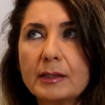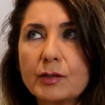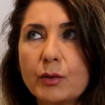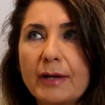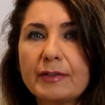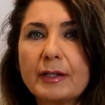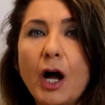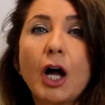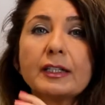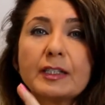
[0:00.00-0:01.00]
sort of
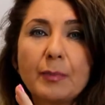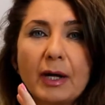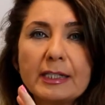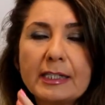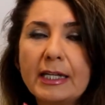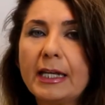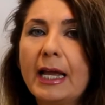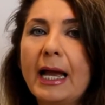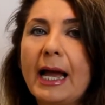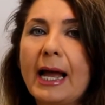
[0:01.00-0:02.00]
hot spicy,
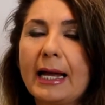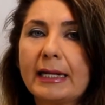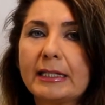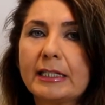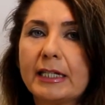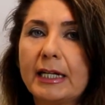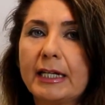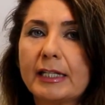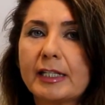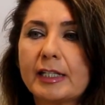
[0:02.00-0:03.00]
and
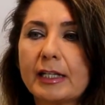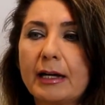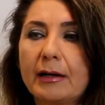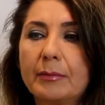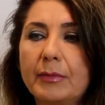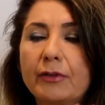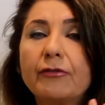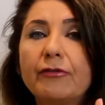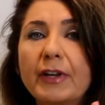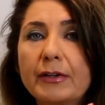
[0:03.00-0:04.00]
it's
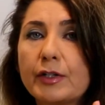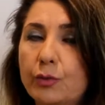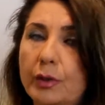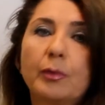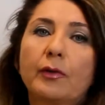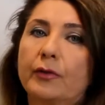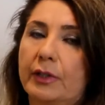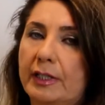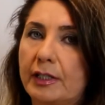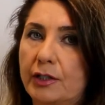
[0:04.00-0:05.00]
very suitable for
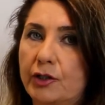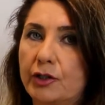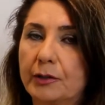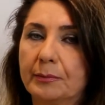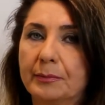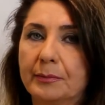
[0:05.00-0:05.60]
this dish.